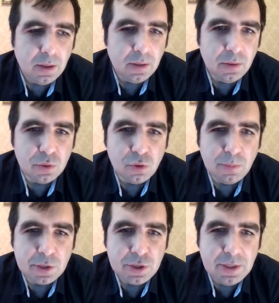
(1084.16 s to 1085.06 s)
not so
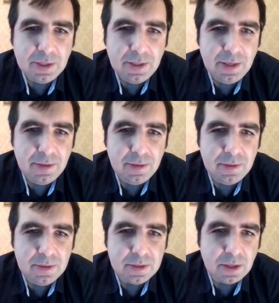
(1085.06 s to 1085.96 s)
much the identity
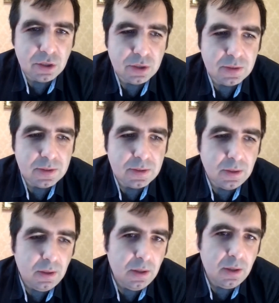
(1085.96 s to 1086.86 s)
discussions.
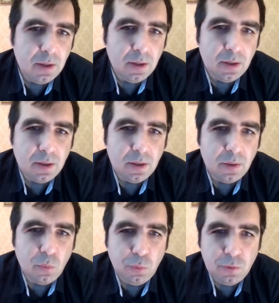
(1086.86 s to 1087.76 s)

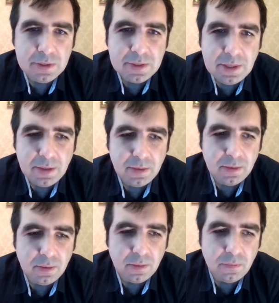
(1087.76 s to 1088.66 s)
What was
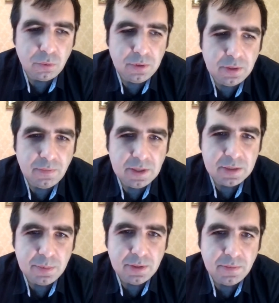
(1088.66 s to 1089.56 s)
done for the
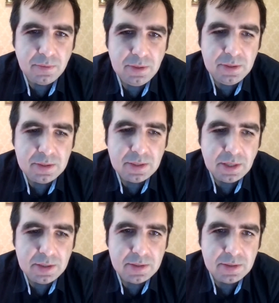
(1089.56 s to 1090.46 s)
advancement of these
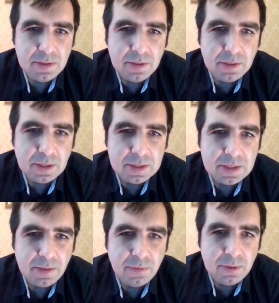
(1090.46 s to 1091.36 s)
ties in the last
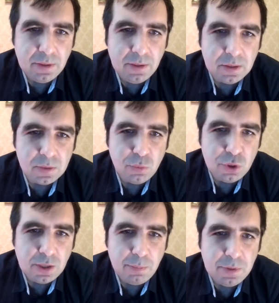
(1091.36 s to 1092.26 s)
7 years,
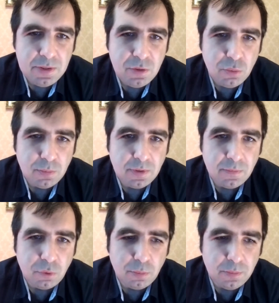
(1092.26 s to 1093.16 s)
which I presume
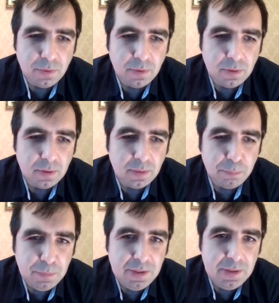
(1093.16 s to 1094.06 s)
from
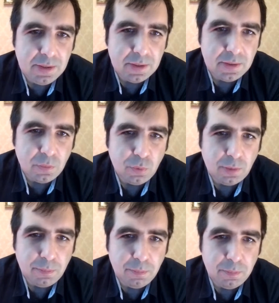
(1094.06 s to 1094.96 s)
media that
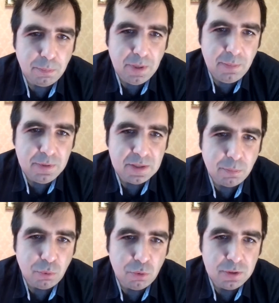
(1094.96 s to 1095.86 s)
were maybe
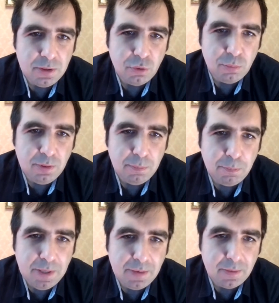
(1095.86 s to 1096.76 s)
supposedly to be
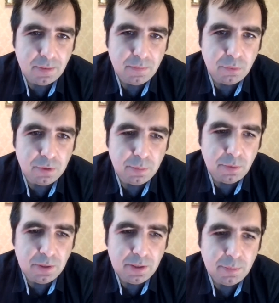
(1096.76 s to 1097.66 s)
better for the
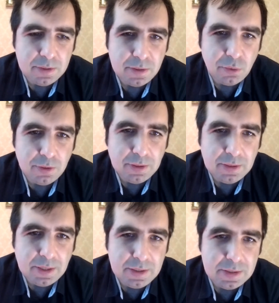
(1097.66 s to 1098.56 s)
Bulgarian-Macedonian
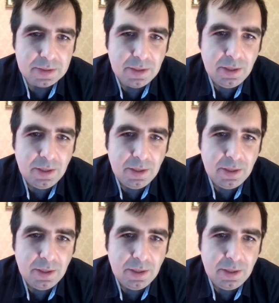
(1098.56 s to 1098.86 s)
ties,